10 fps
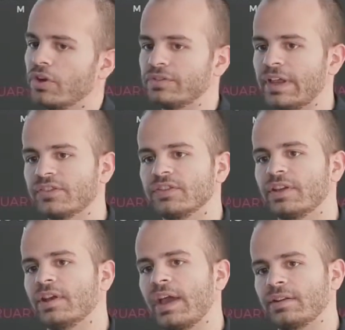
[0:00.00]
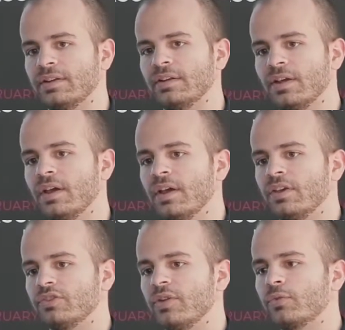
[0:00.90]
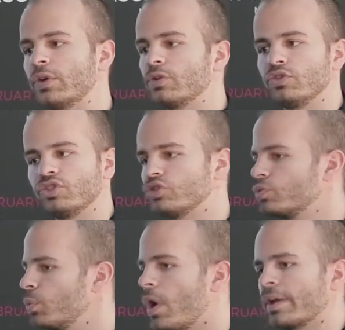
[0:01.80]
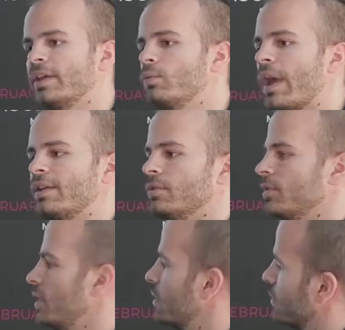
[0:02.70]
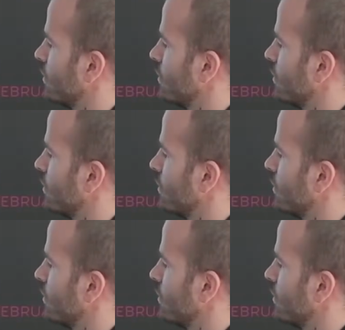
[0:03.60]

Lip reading: that are densely connected. So if we're just walking randomly